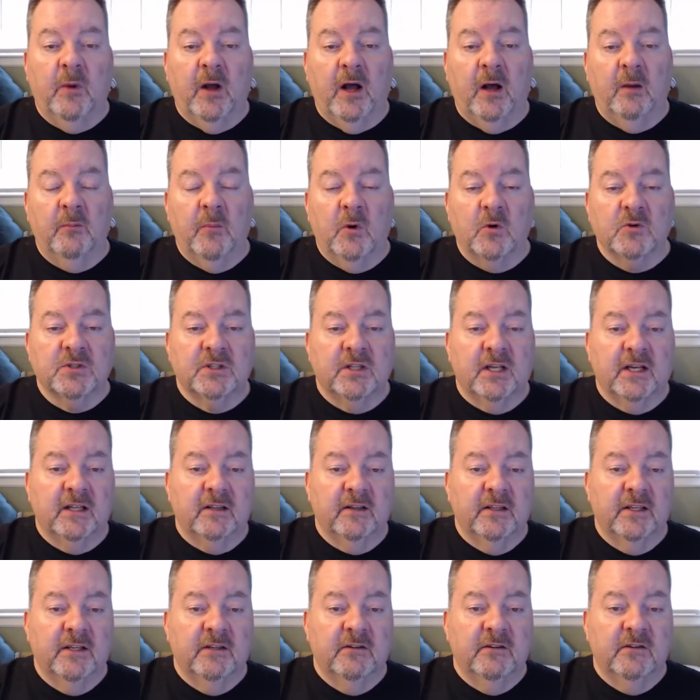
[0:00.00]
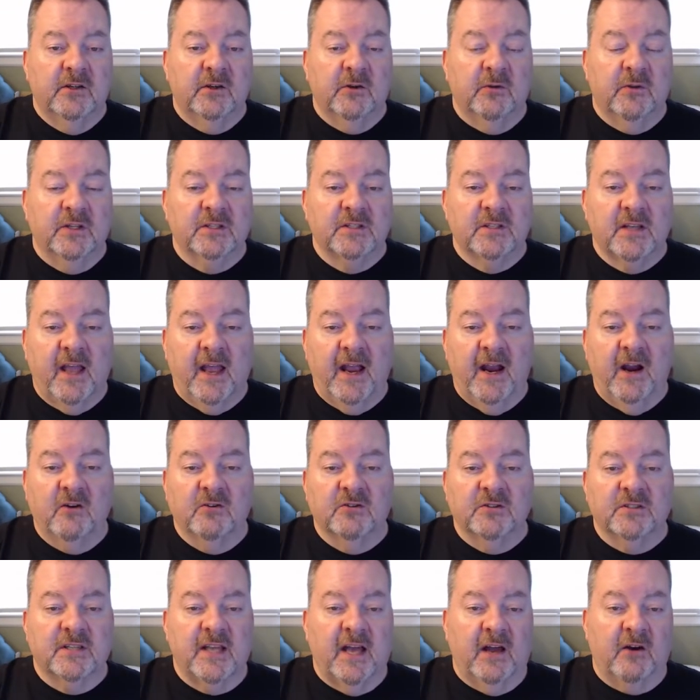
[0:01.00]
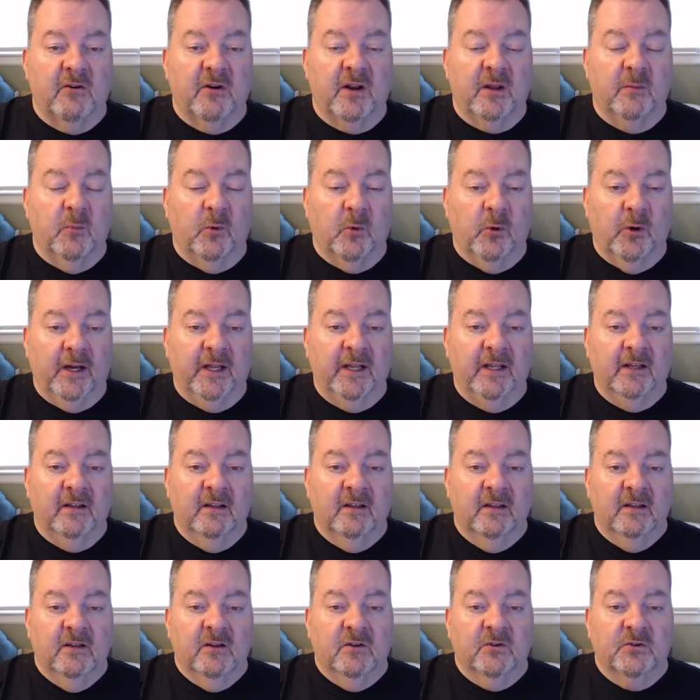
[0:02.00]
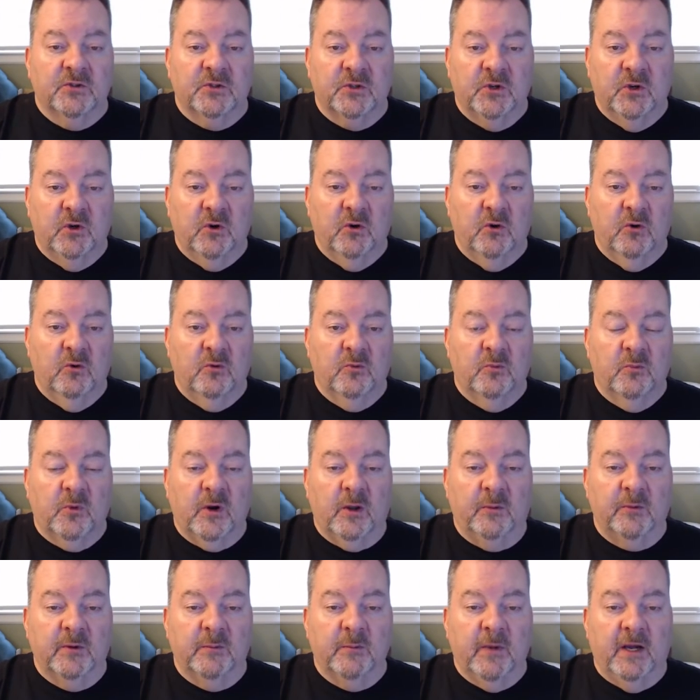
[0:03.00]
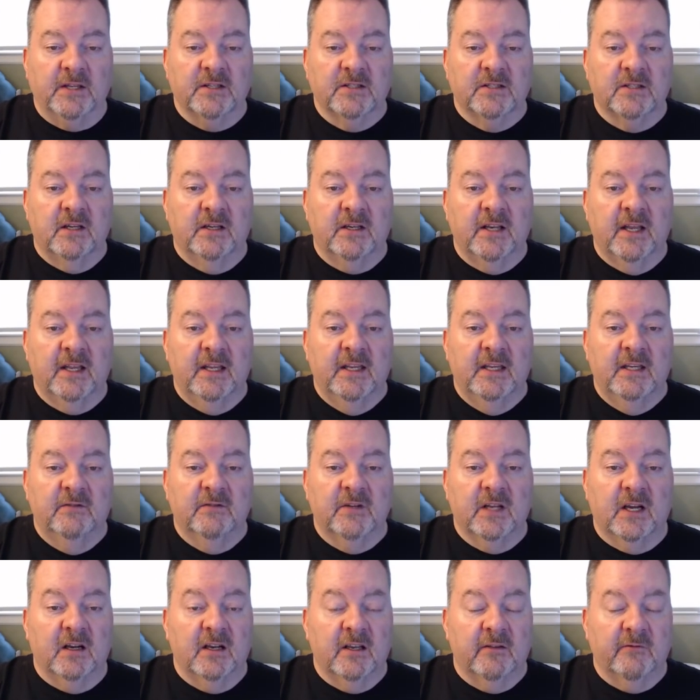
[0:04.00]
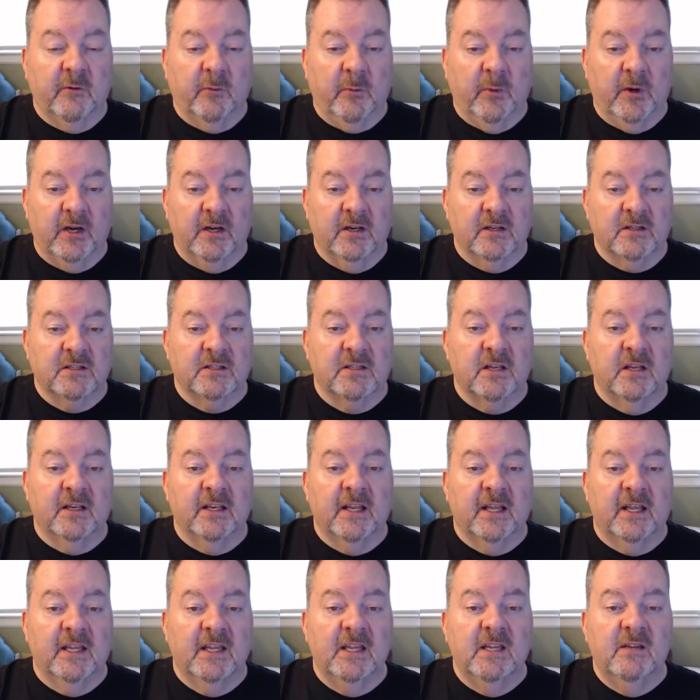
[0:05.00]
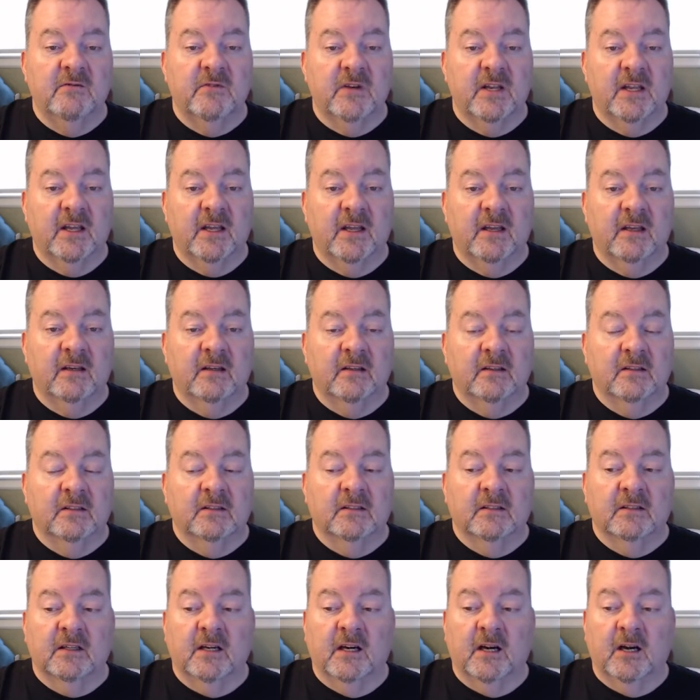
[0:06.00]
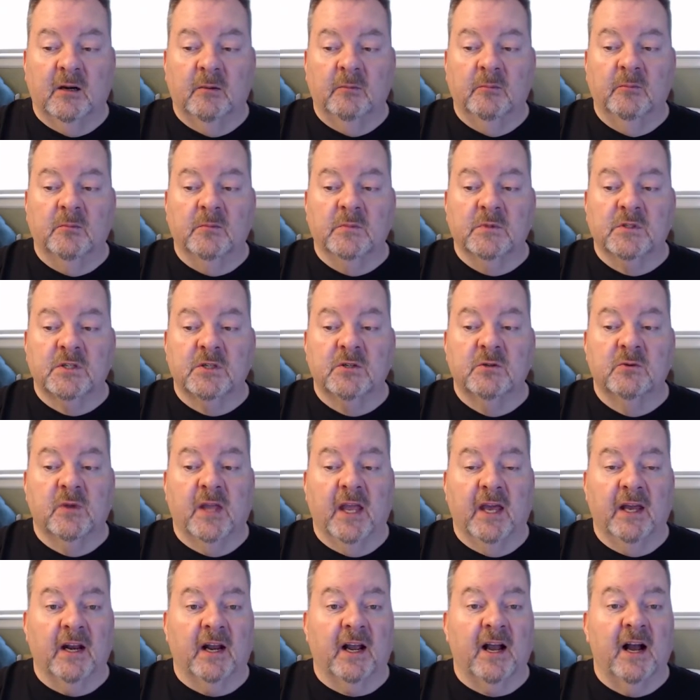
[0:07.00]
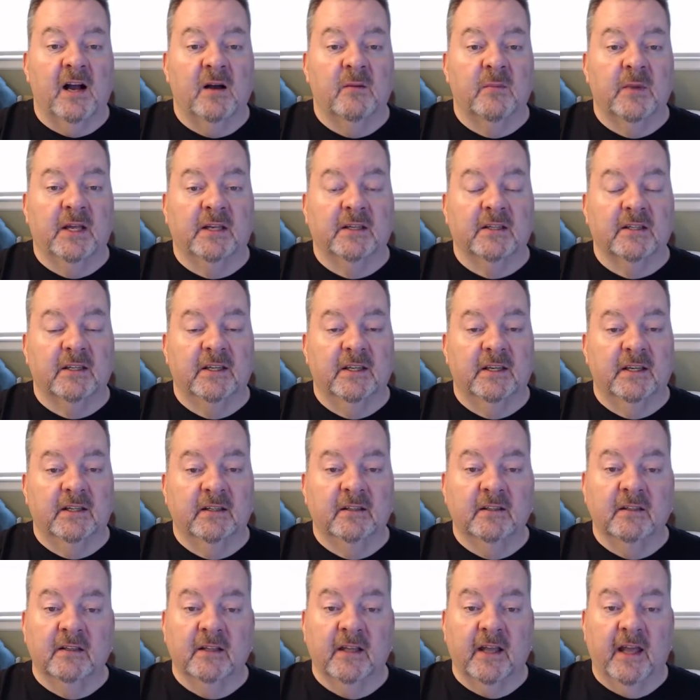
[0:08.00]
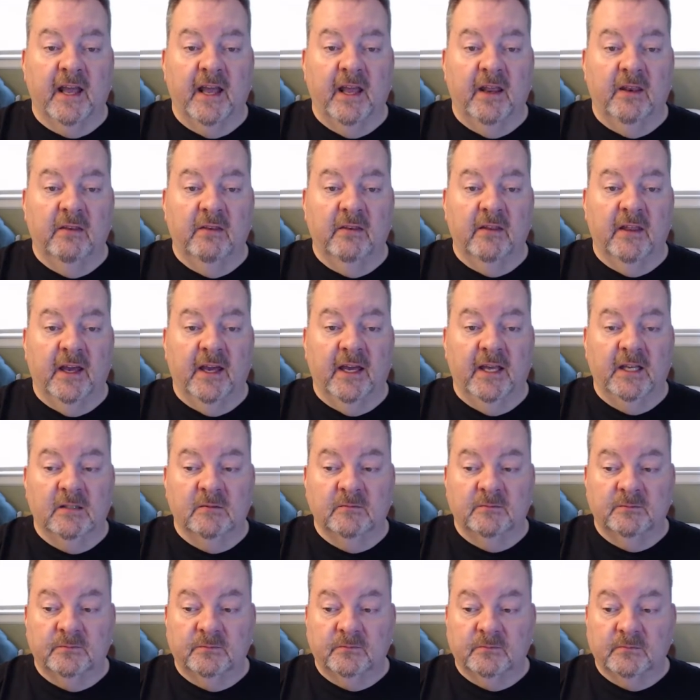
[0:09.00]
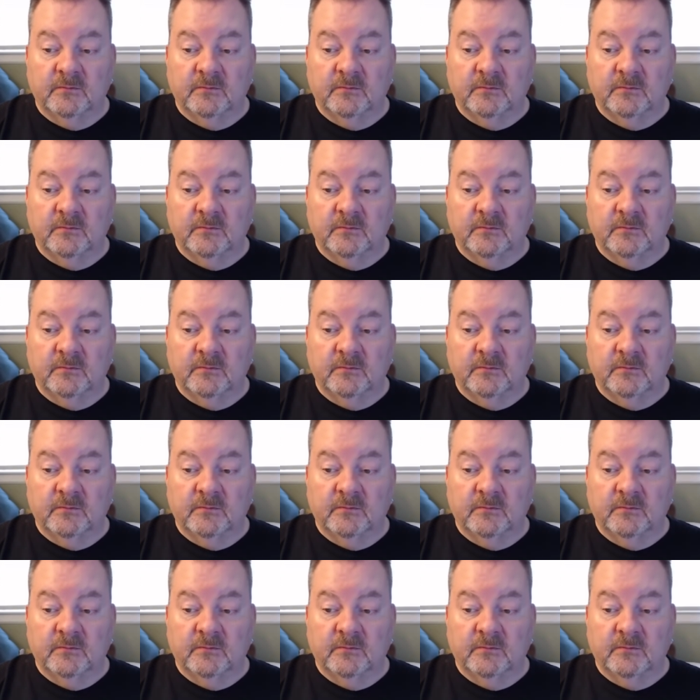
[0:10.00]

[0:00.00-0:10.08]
I'll most likely, you know, this airs Saturday morning. So probably by Sunday evening, I'll give everybody to Sunday evening to get a comment in. And then